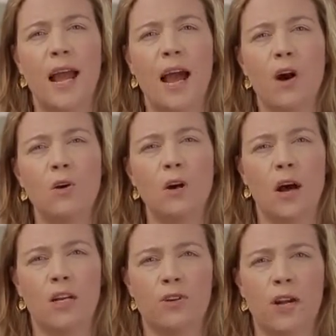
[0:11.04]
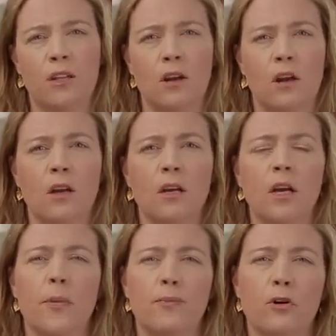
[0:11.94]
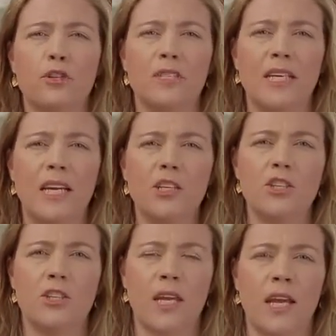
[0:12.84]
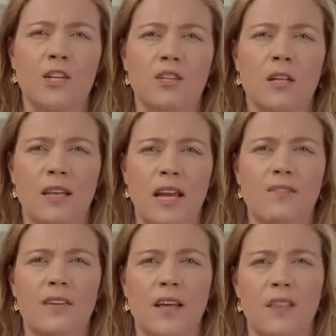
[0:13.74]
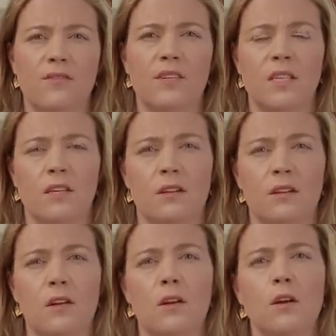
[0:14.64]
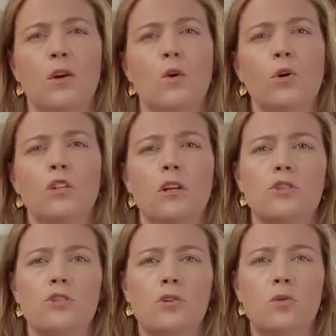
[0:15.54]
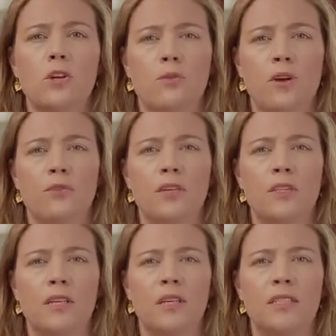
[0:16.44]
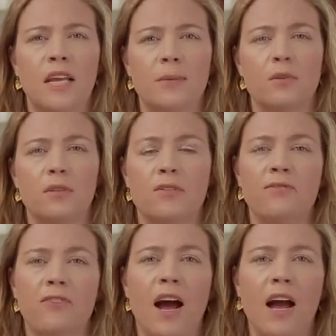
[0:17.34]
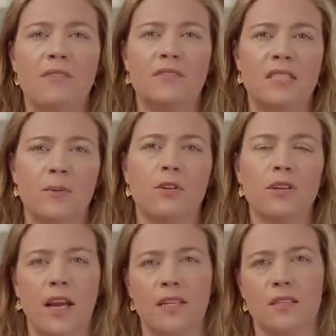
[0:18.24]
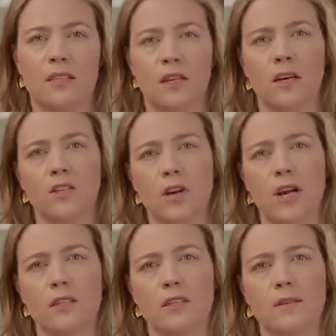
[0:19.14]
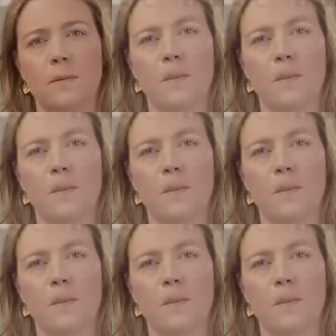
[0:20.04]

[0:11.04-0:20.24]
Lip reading: how contract law approaches each stage in the life and death of a deal, which I'll do with reference to the examples of 5 seminal cases in contracts.